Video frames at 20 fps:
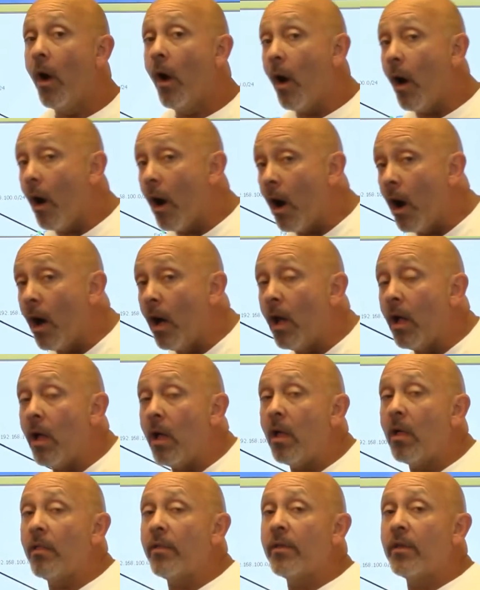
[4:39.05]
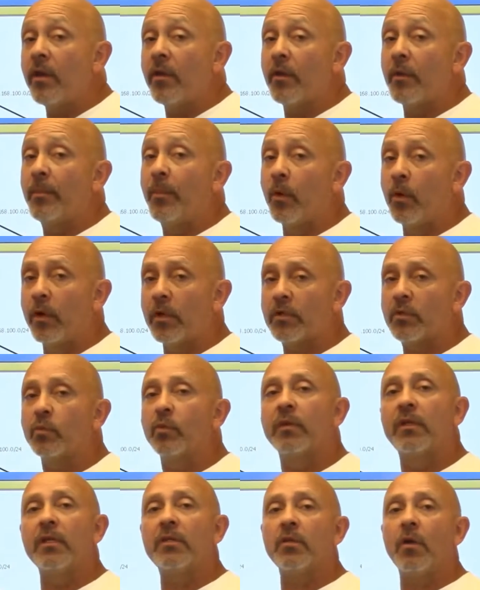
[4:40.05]
all the other ports
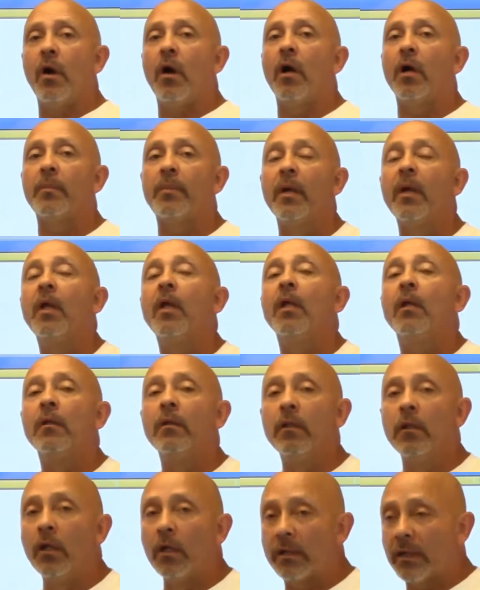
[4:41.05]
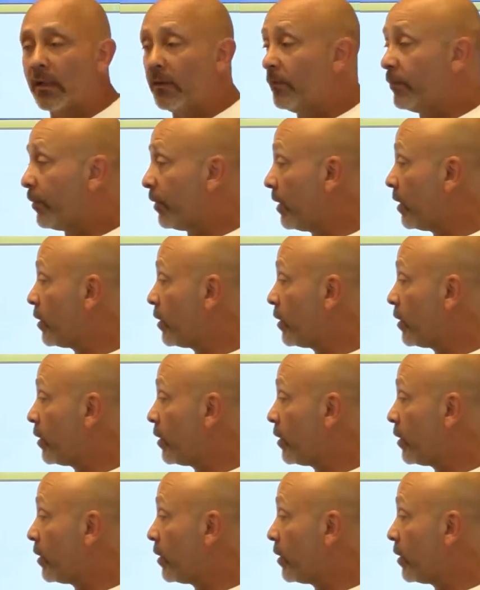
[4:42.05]
with this ARP looking for this